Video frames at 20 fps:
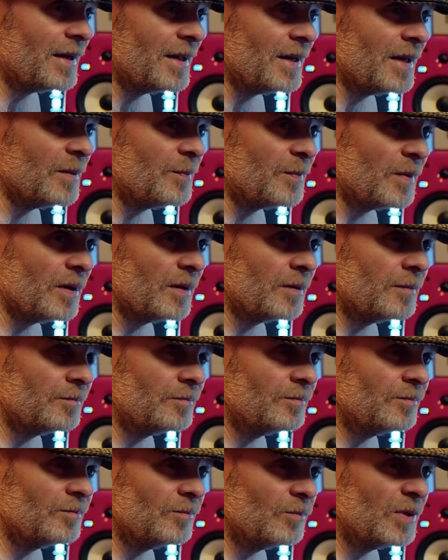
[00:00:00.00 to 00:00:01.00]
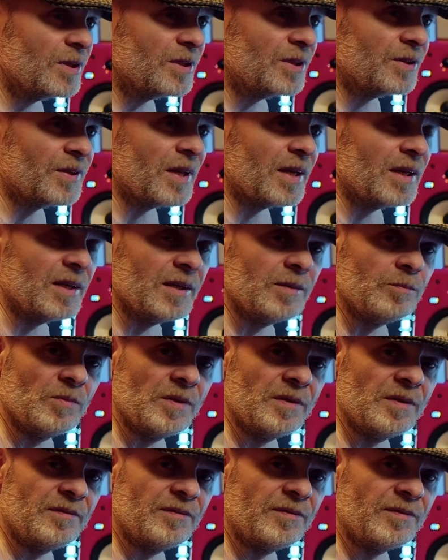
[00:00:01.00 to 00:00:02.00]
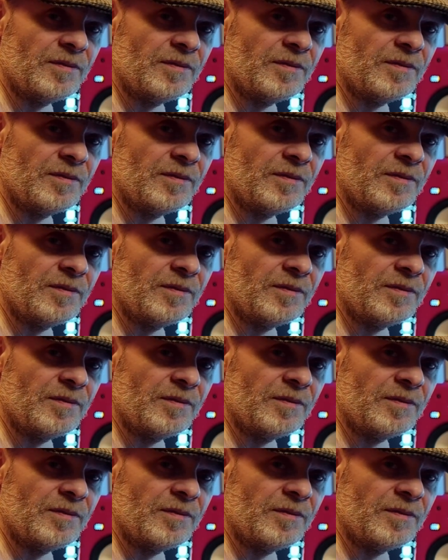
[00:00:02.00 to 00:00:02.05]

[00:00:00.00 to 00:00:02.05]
but when you're dealing with,